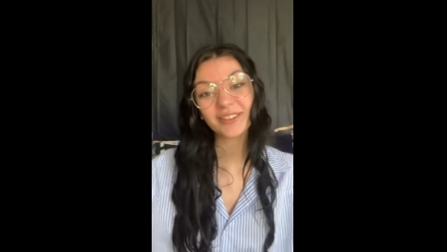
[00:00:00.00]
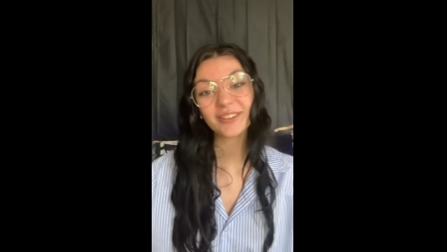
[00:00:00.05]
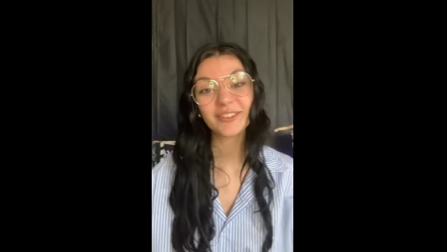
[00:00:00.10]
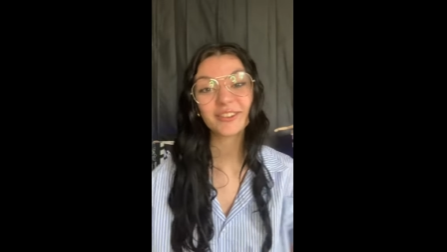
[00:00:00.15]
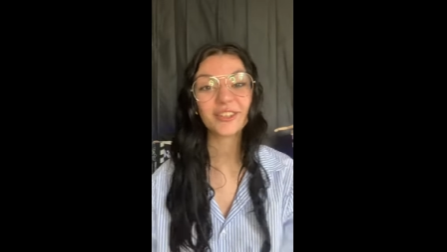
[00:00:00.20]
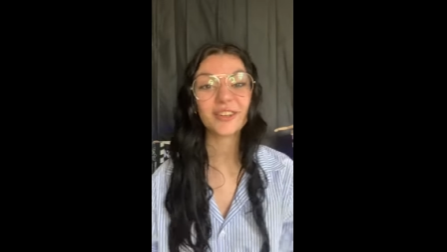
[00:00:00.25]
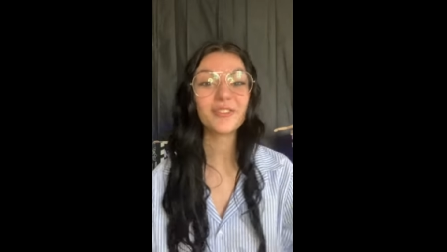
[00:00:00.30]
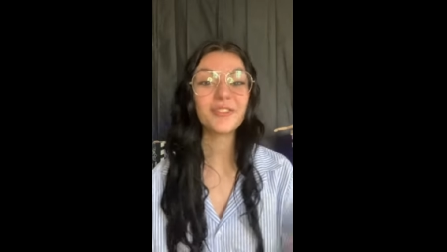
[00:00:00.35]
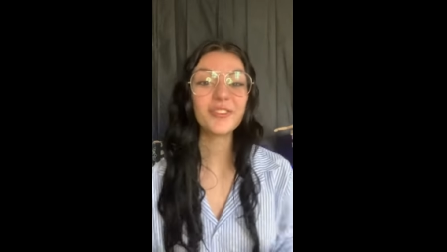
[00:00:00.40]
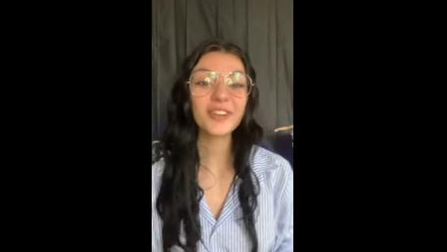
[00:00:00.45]

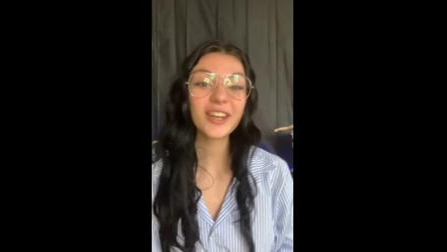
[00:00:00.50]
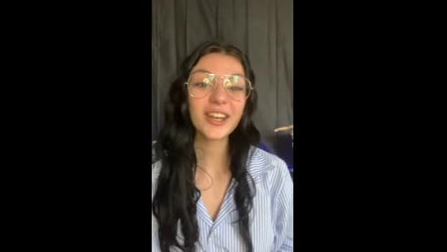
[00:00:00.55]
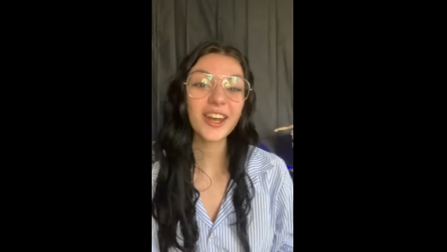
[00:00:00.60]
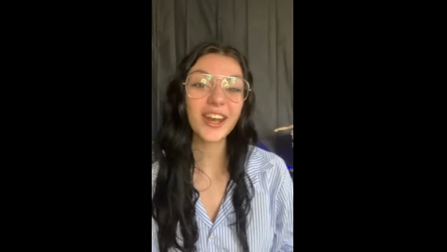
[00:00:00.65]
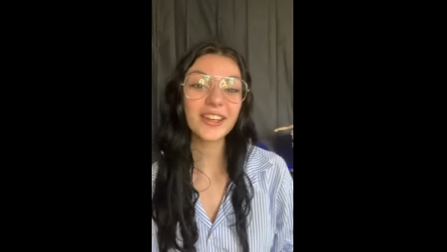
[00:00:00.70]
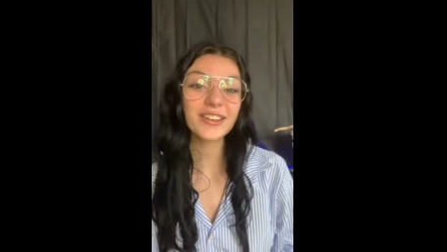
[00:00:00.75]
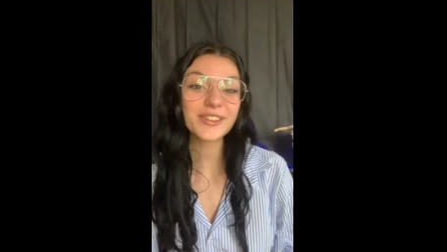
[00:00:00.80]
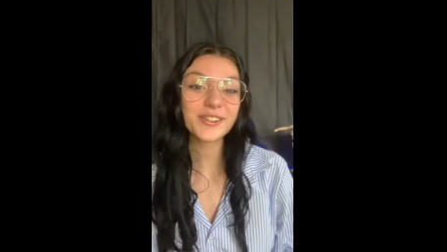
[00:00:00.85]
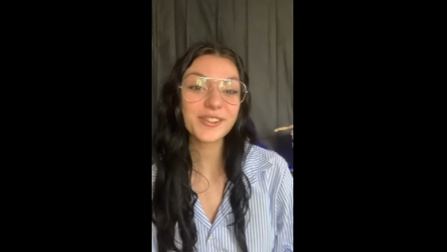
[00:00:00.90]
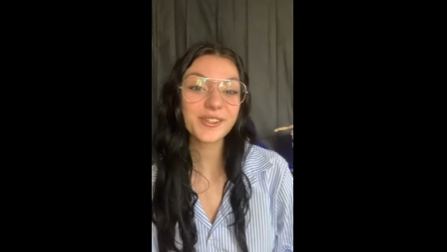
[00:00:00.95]
Don't
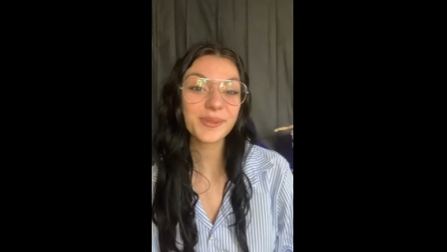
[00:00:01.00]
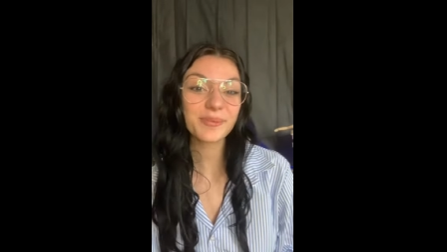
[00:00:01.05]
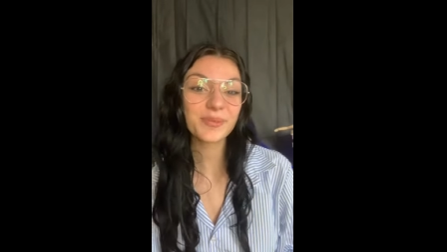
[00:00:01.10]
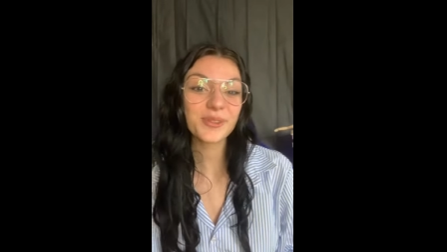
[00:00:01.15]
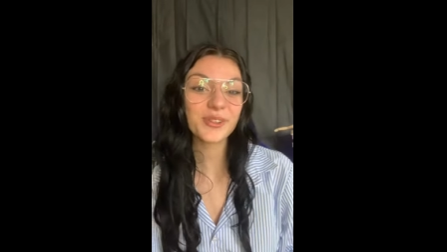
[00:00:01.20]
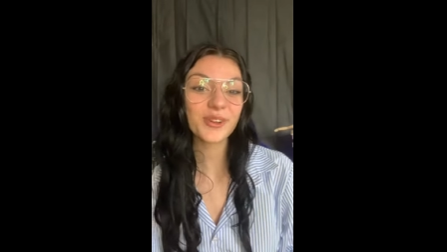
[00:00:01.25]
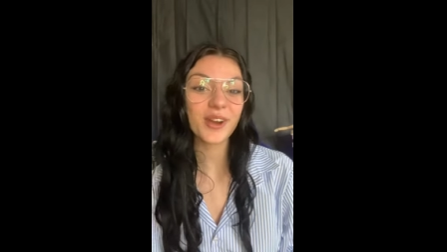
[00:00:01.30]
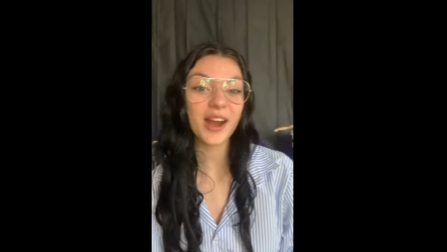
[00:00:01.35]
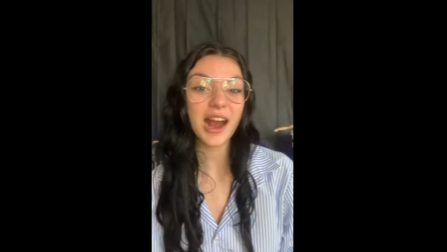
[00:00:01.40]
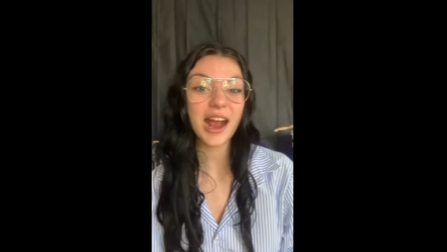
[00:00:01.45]
forget to
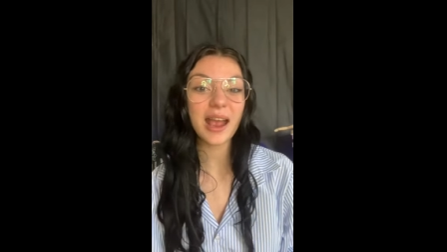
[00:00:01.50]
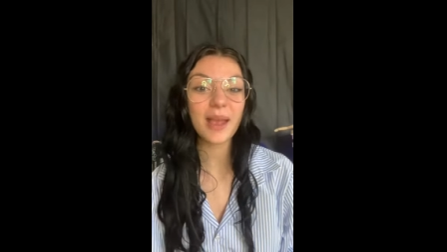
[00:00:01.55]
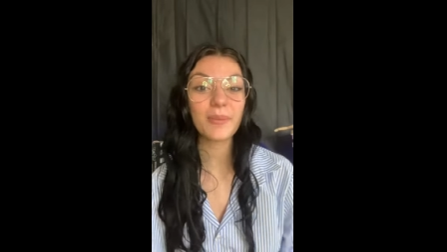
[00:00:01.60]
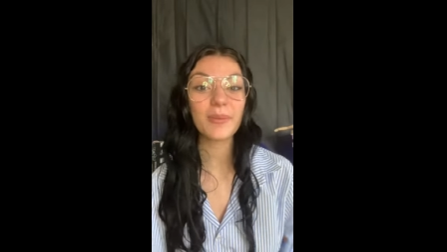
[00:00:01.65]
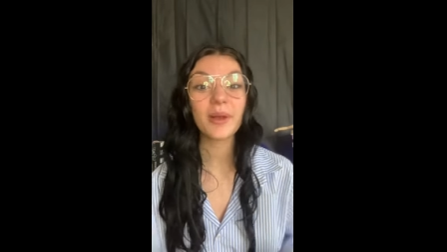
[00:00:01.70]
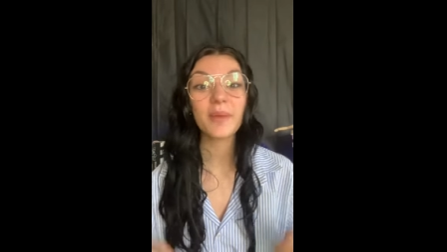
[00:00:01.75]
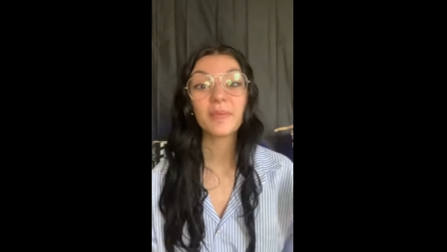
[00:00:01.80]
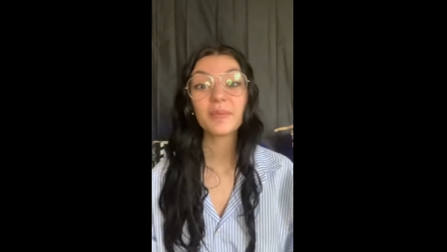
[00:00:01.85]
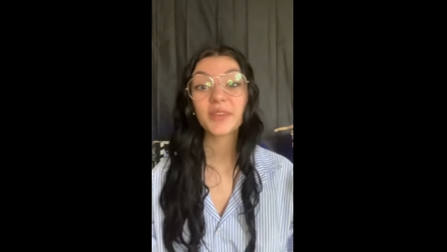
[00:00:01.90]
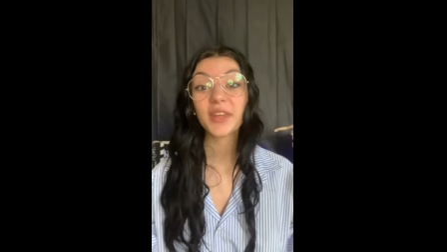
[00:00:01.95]
subscribe
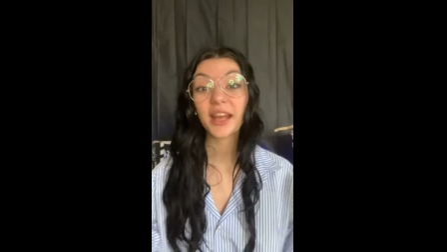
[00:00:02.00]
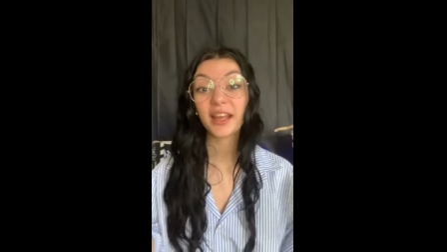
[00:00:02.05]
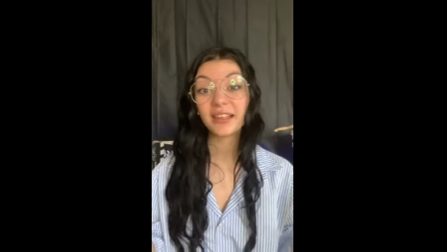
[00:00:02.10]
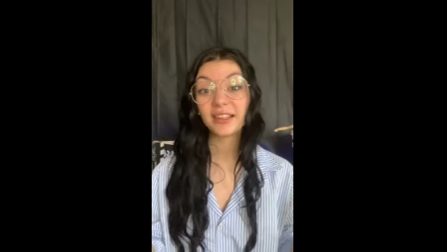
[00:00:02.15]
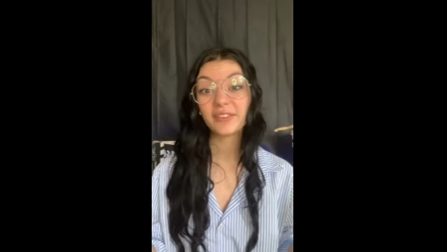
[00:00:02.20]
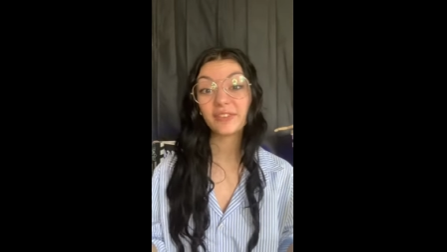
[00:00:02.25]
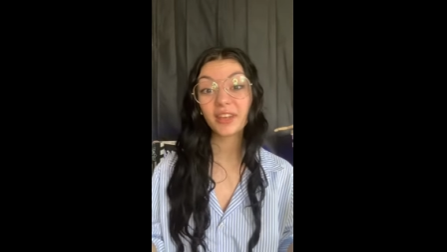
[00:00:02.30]
and leave